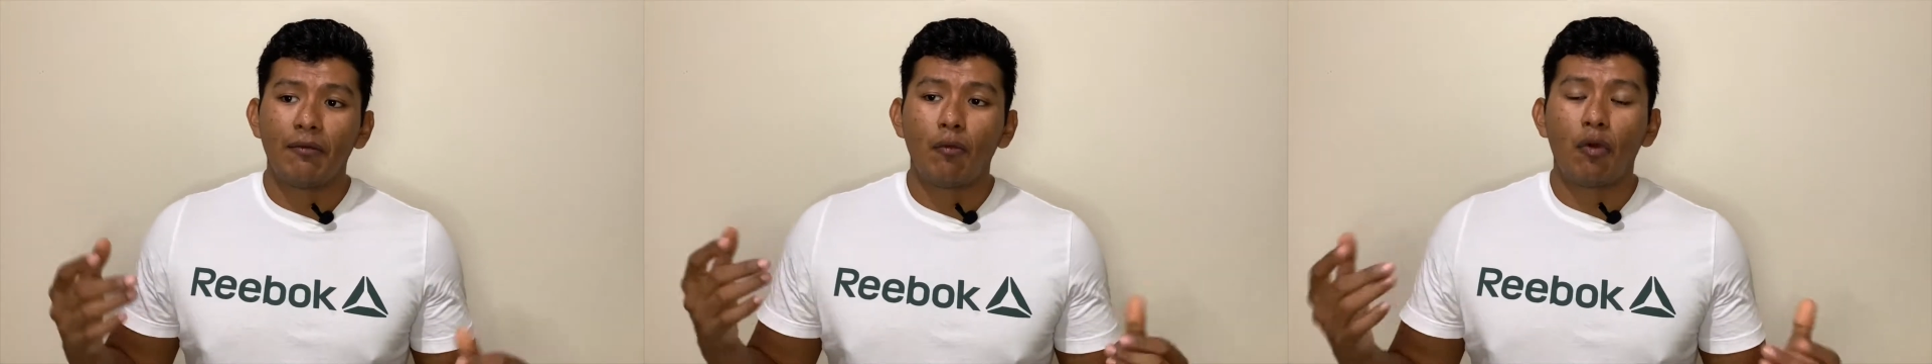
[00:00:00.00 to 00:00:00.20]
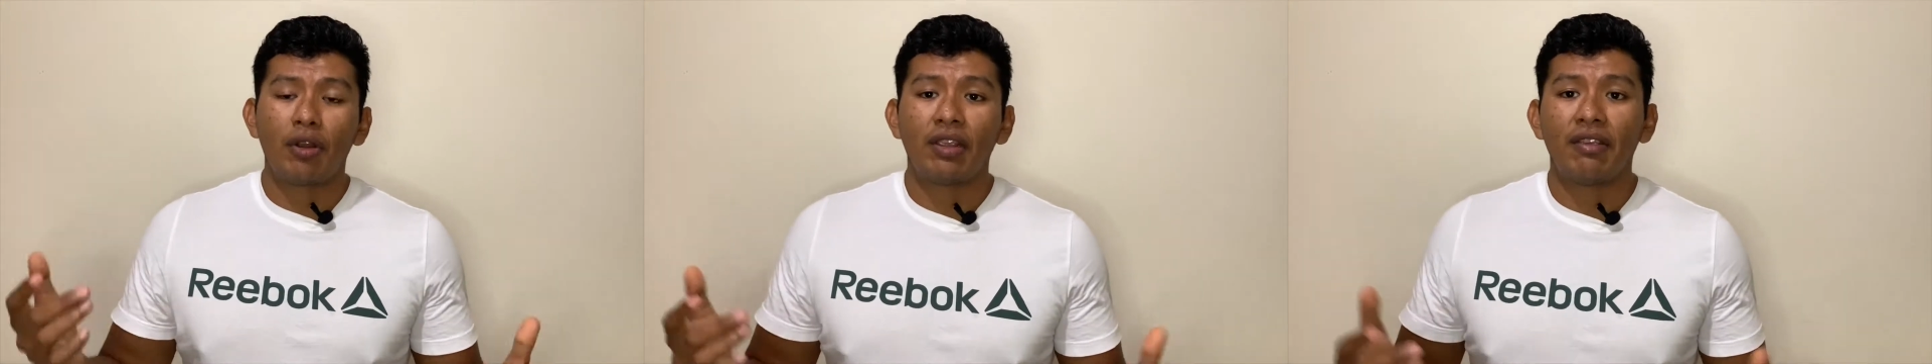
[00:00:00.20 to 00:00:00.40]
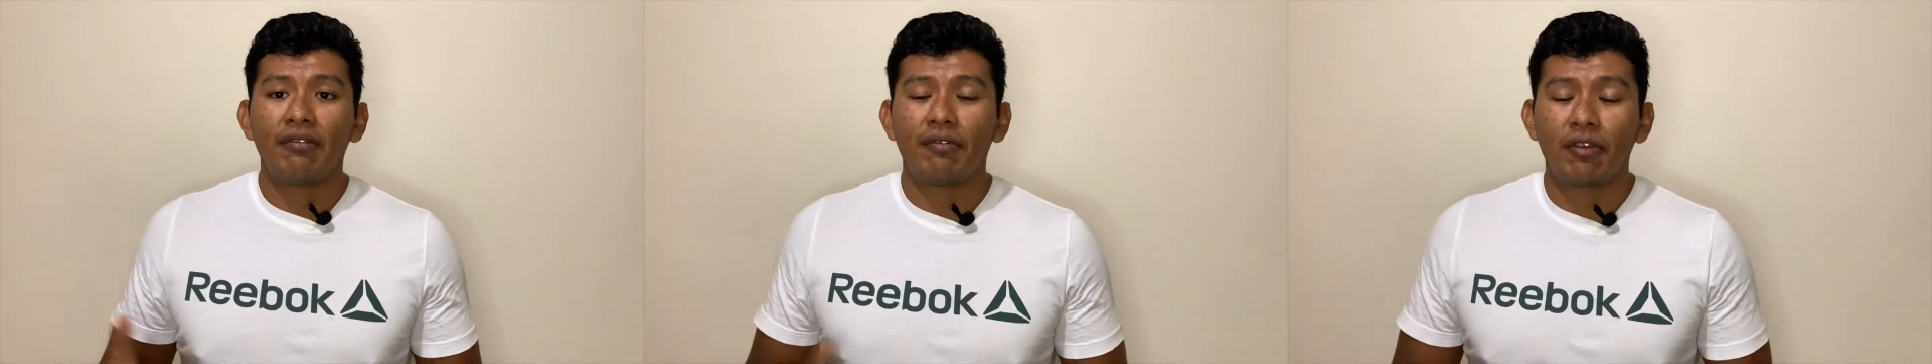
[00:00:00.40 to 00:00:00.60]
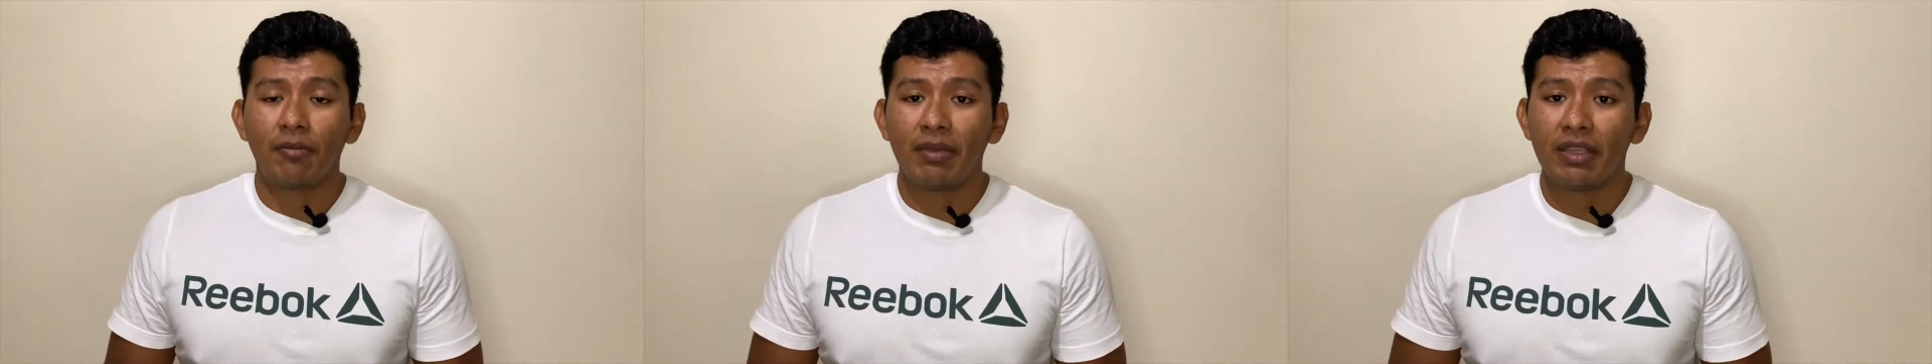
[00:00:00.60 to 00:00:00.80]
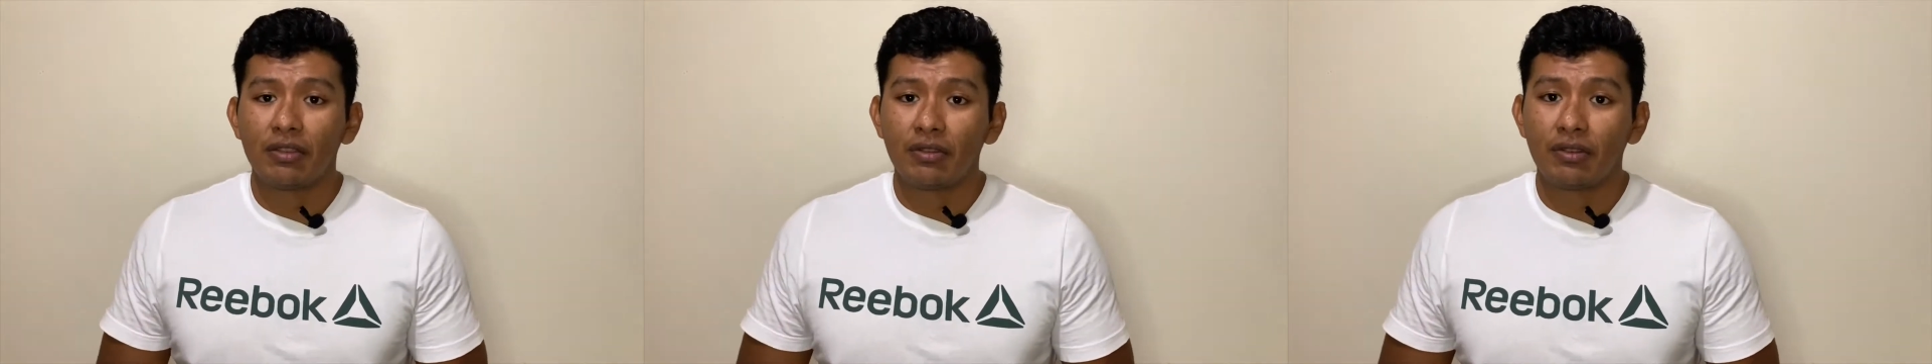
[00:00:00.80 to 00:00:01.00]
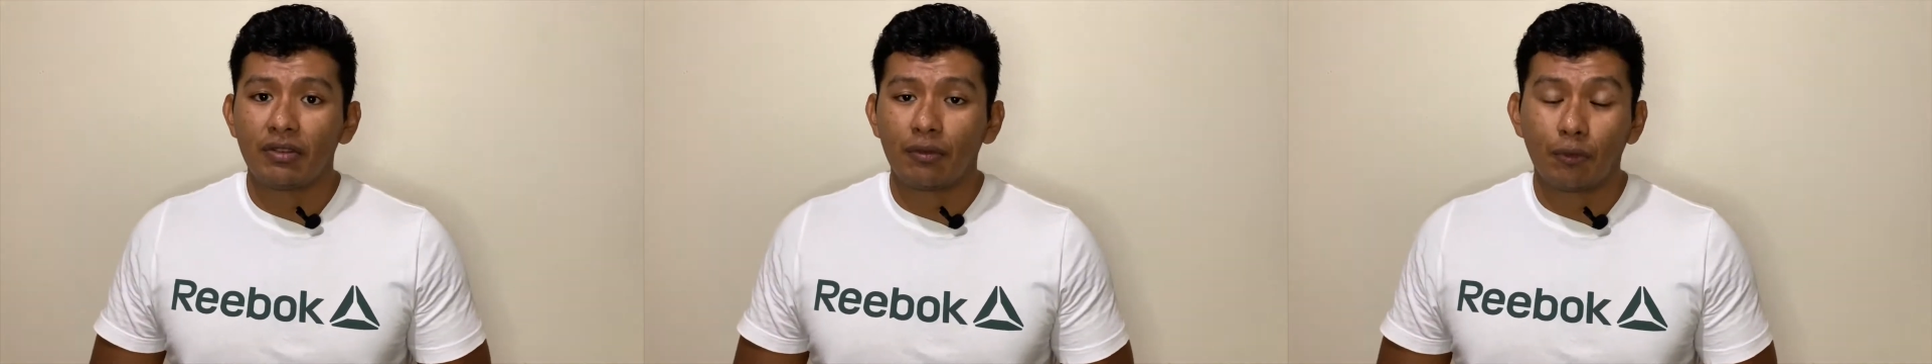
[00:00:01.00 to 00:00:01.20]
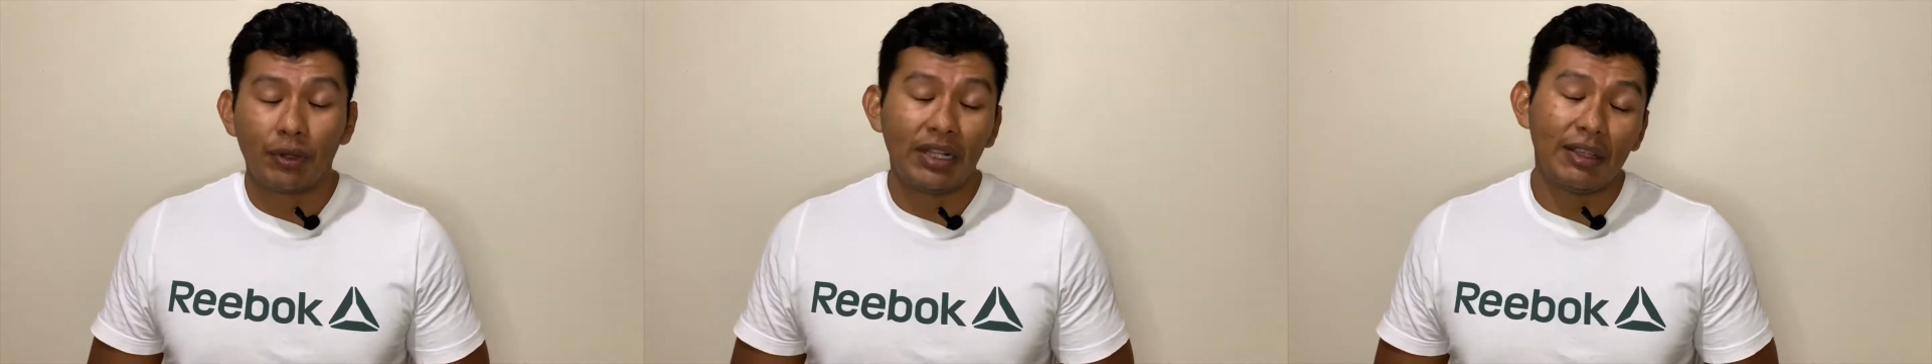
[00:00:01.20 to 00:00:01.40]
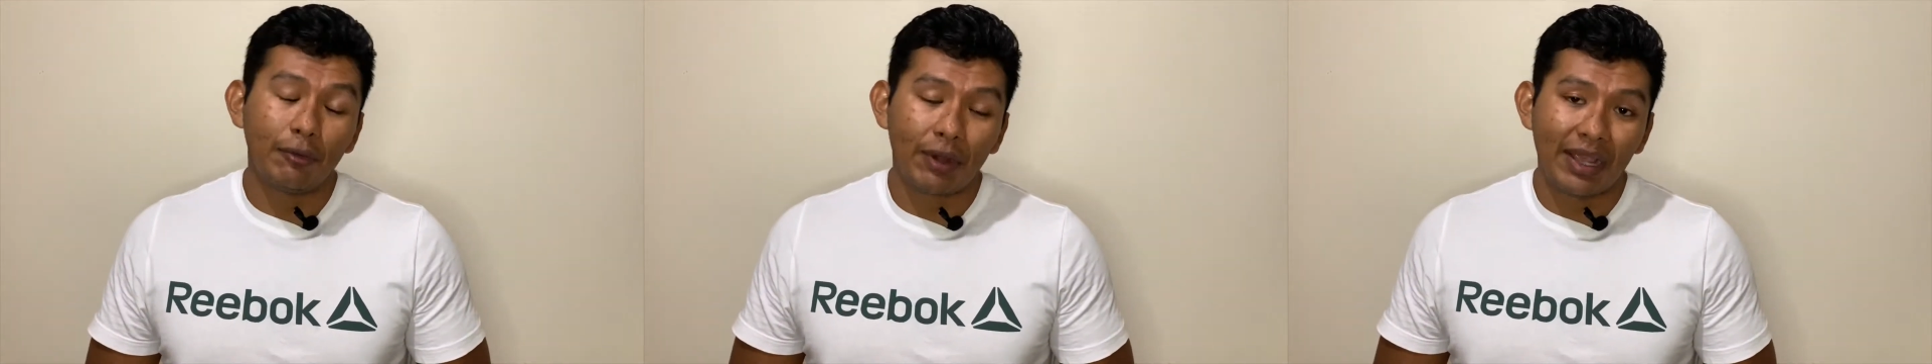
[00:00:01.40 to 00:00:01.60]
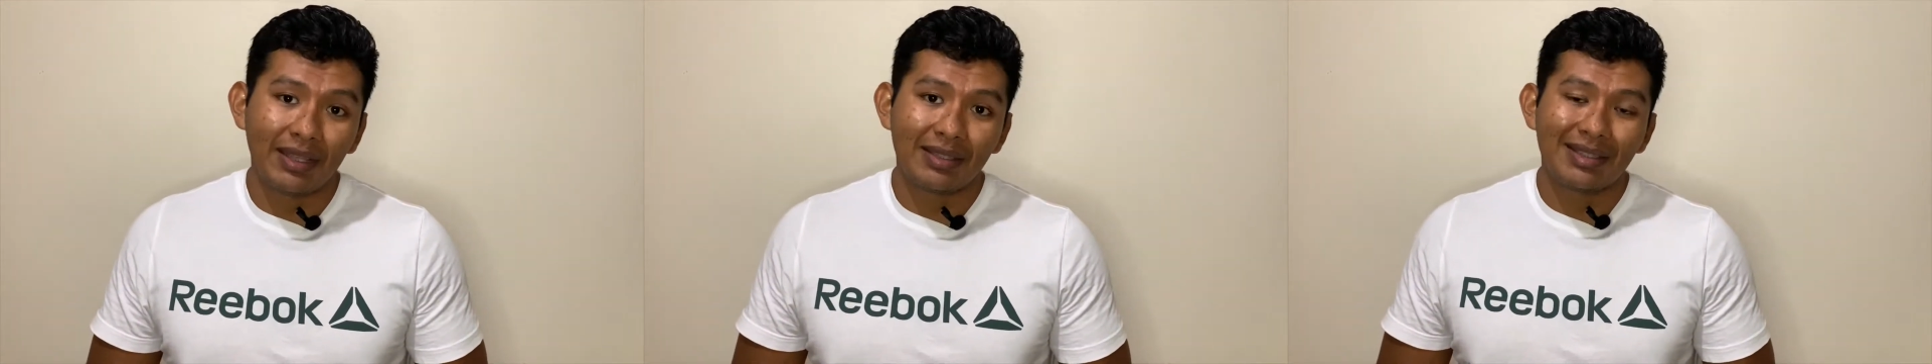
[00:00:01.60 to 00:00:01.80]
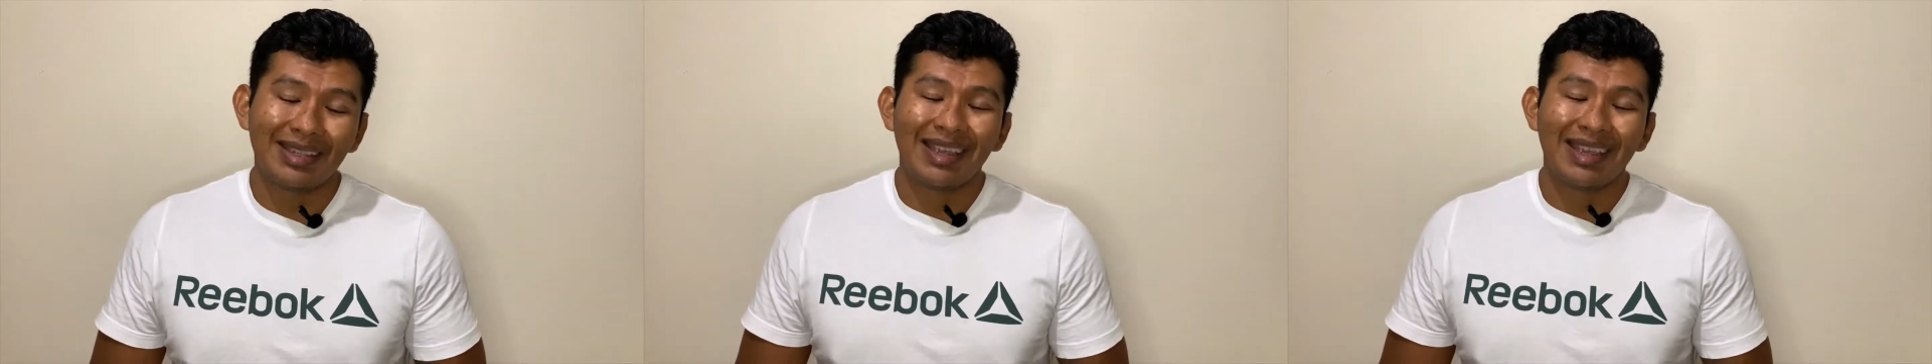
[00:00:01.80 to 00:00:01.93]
working for me. It's really great.